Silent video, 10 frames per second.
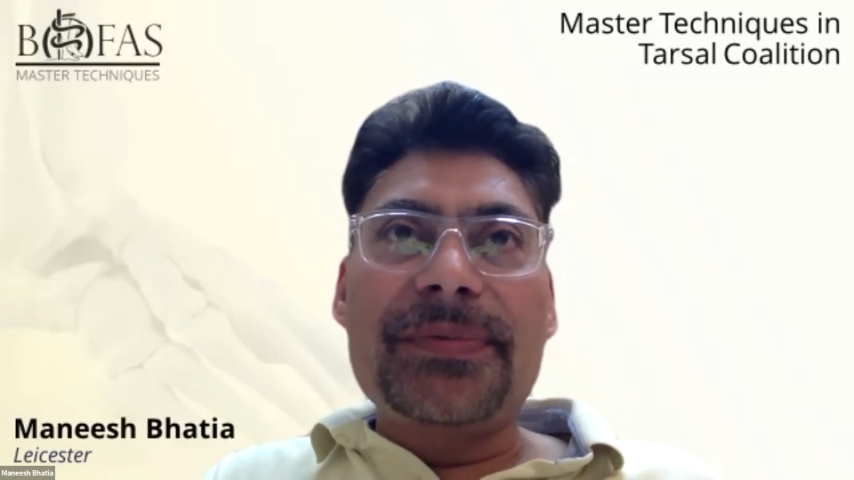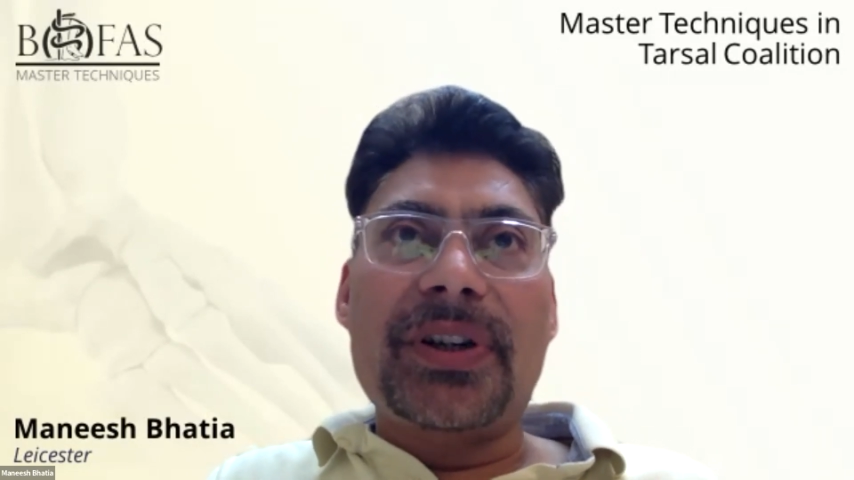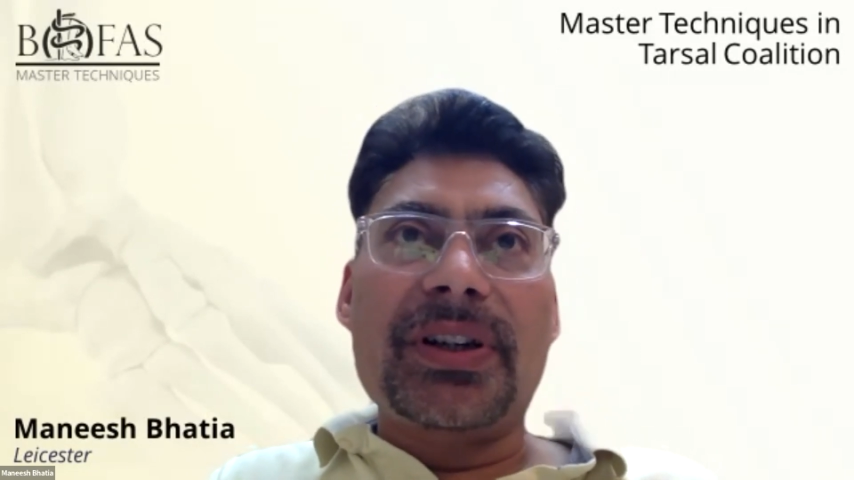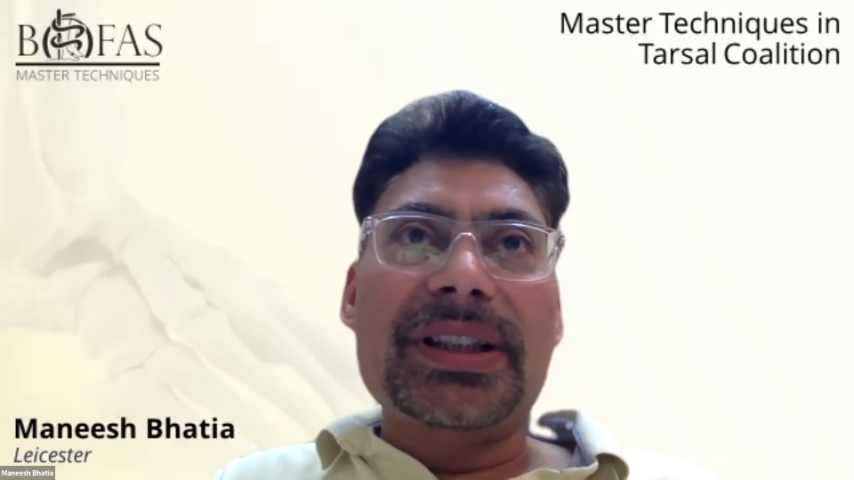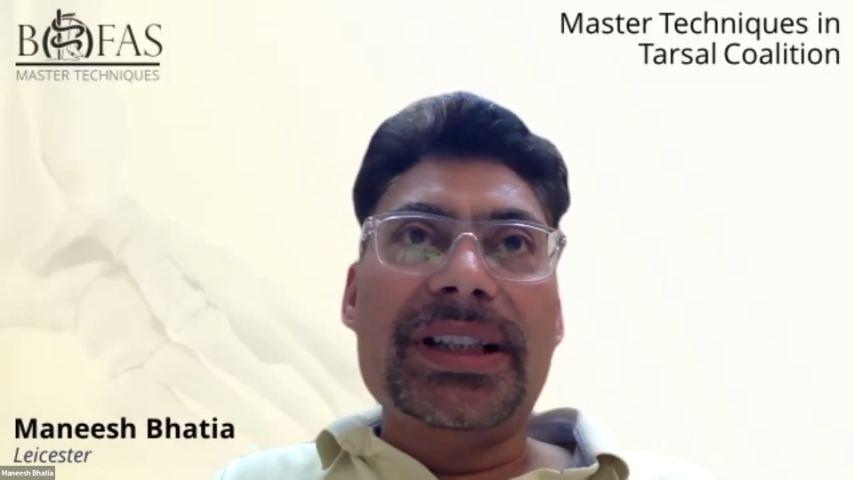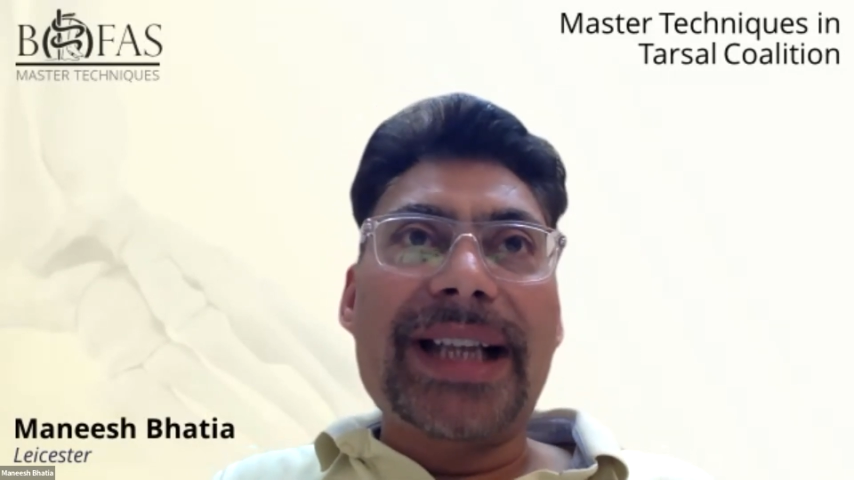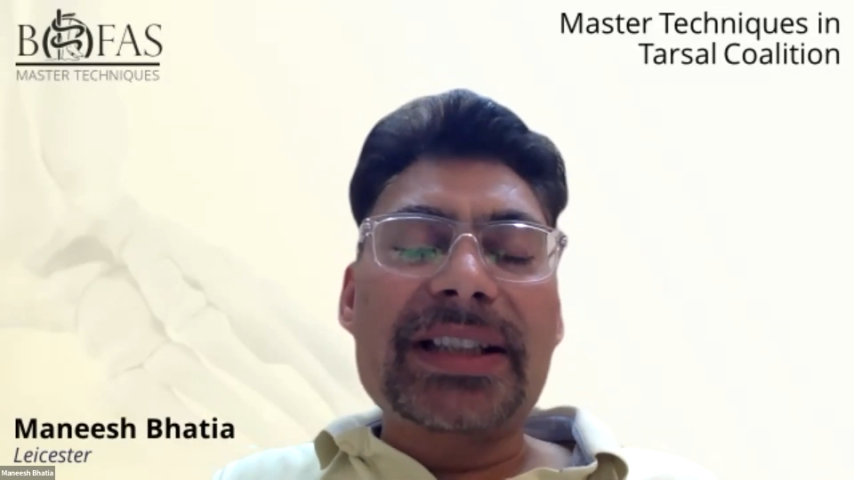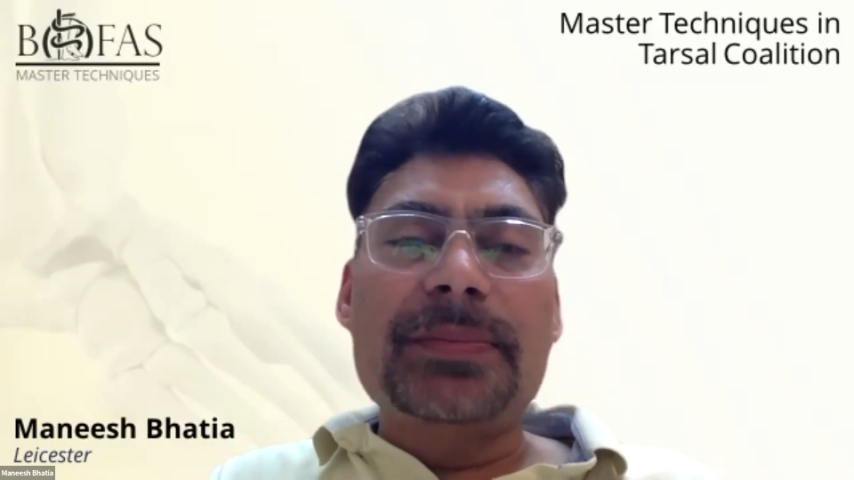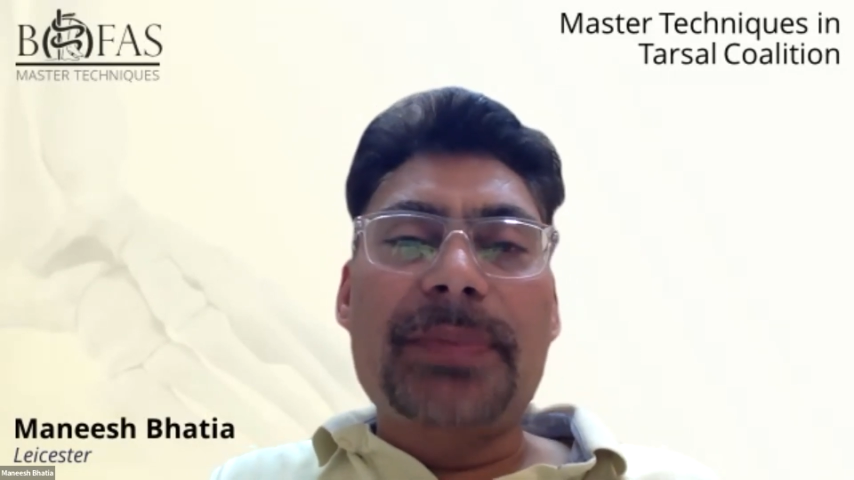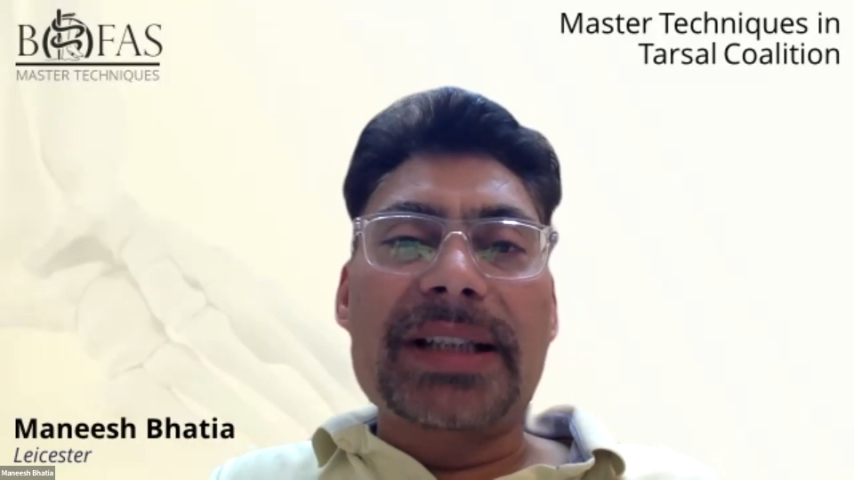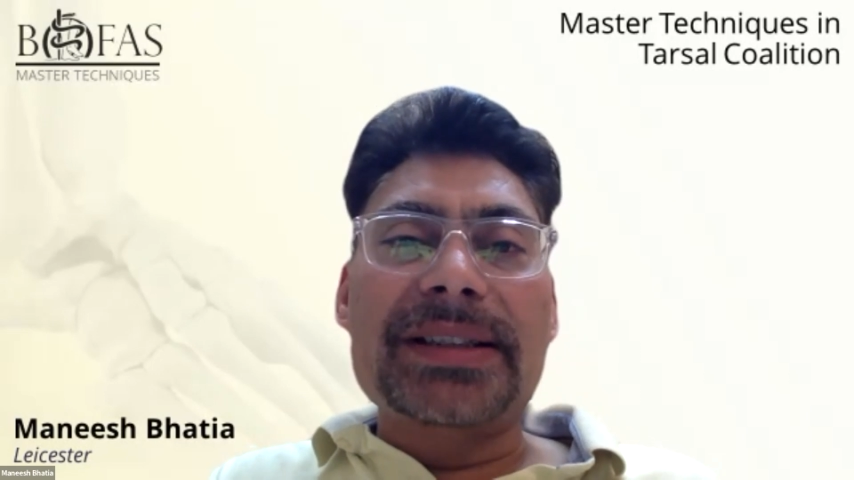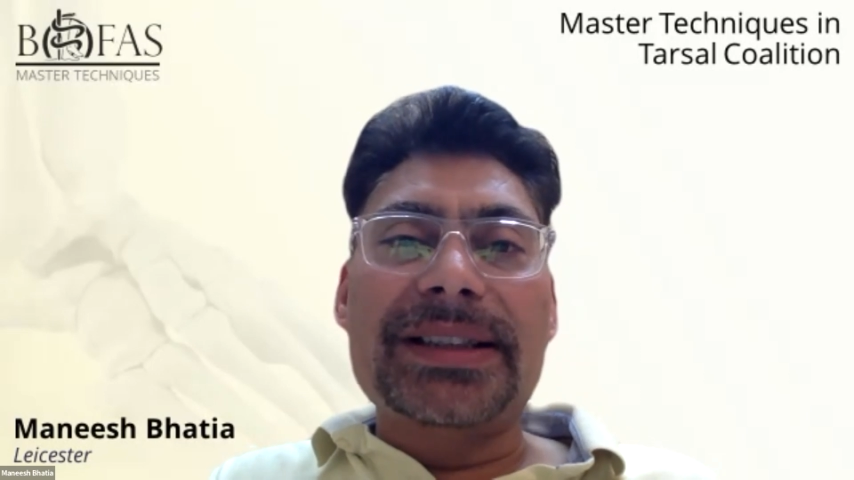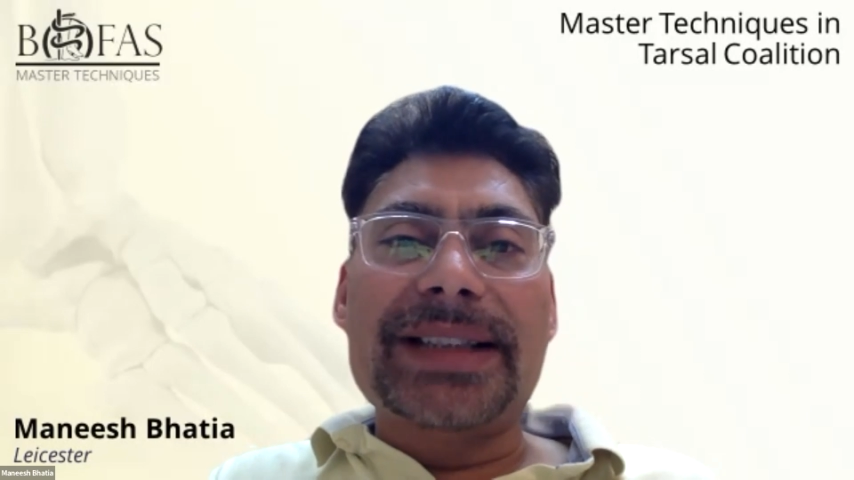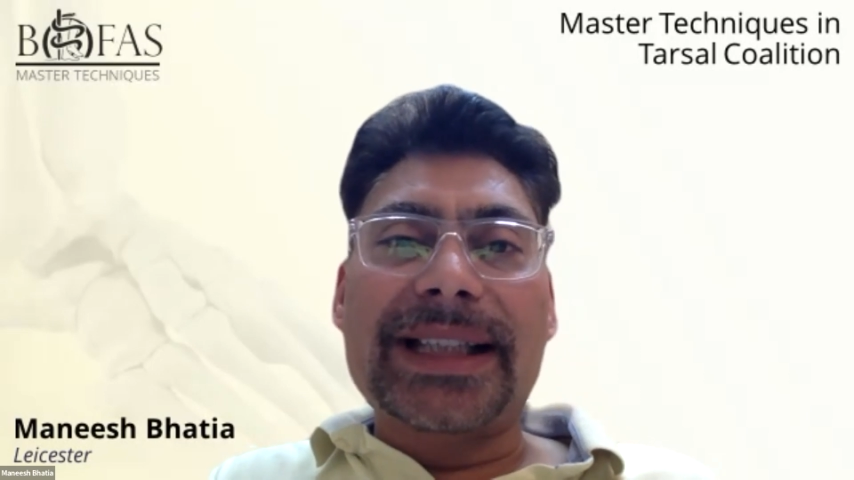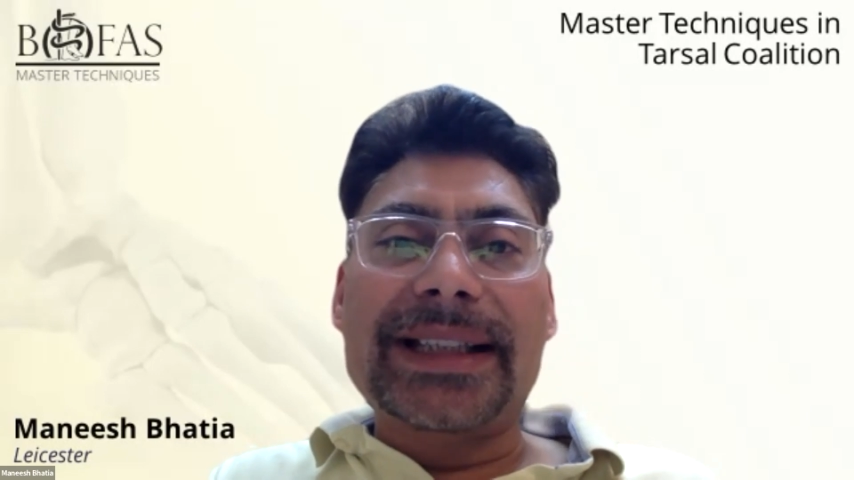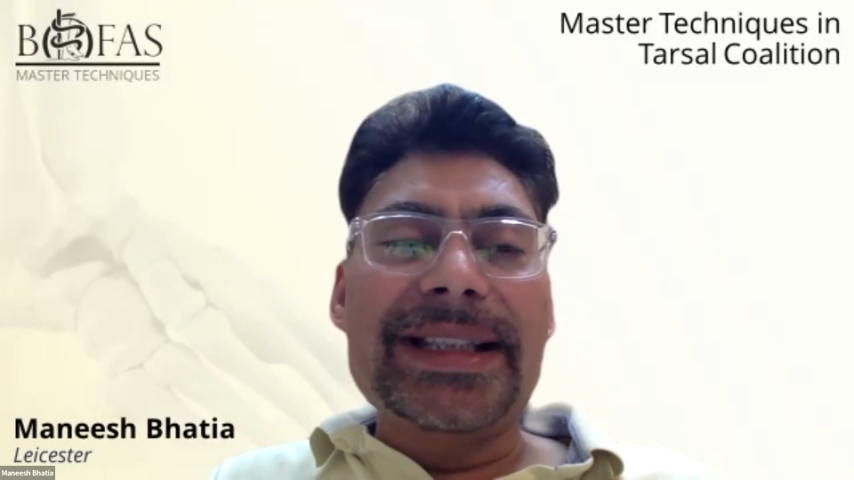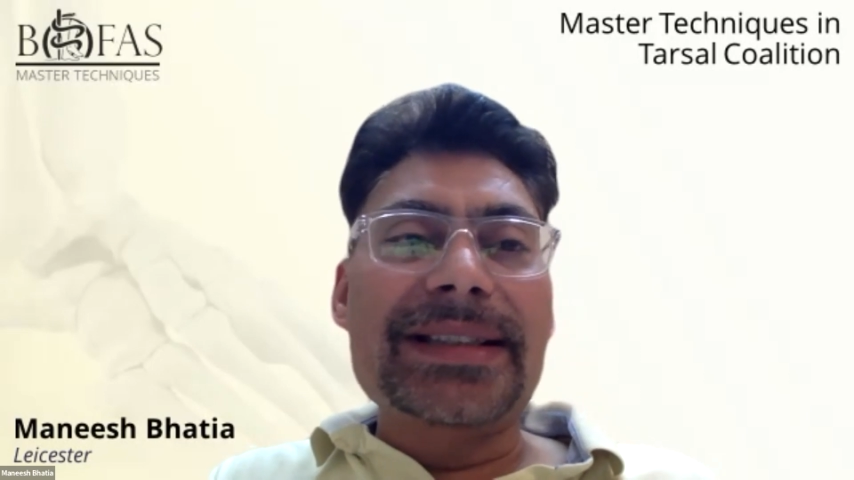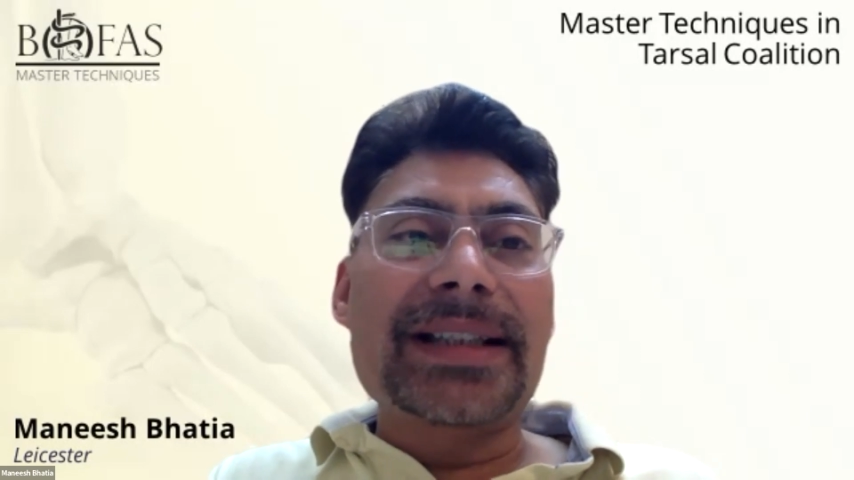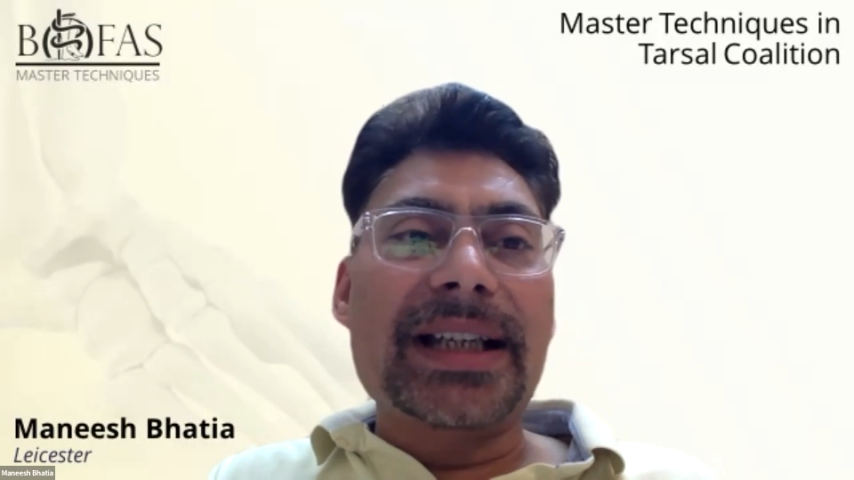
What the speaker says: for the next master technique.